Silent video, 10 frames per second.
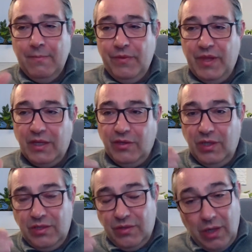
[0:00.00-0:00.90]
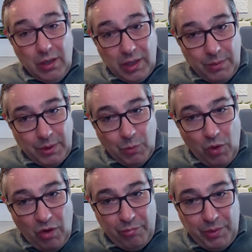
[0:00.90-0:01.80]
that you need to go a little bit more
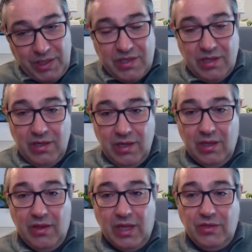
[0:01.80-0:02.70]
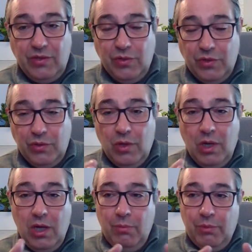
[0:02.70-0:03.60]
off-piste in that you do
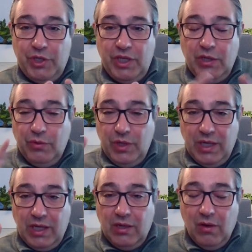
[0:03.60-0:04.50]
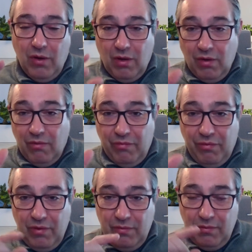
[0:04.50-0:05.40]
machine reading of
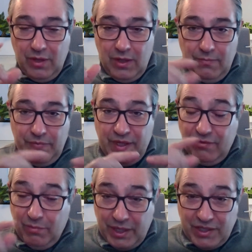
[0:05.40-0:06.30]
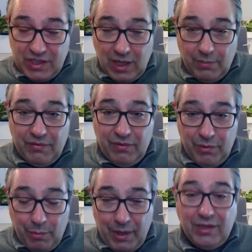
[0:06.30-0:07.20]
the information coming from the
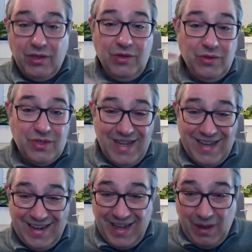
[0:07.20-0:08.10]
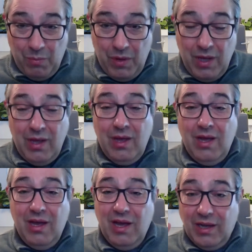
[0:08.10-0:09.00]
bank. You use an LLM
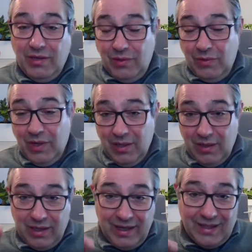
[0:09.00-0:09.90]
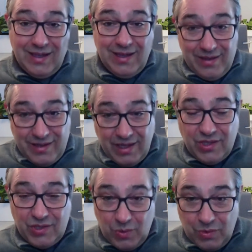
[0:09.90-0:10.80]
and you connect other data
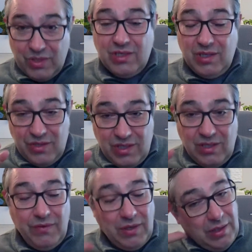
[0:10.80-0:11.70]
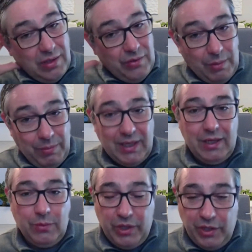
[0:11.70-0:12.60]
sources and you see if you can
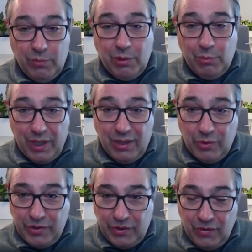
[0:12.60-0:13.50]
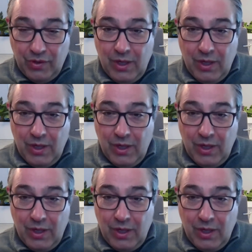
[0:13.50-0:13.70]
replicate what a human brain would do